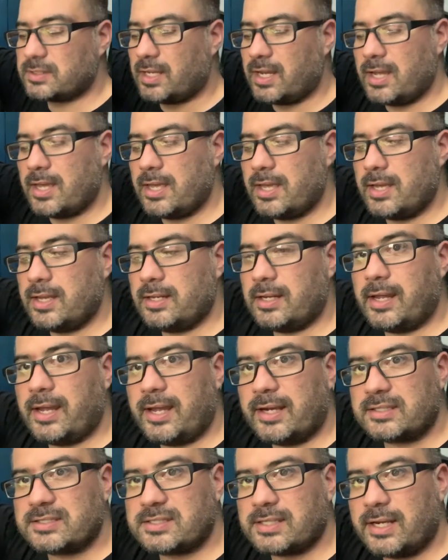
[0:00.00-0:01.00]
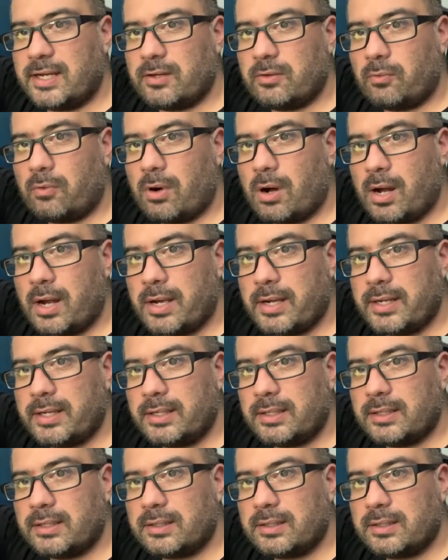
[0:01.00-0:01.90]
and X and Y.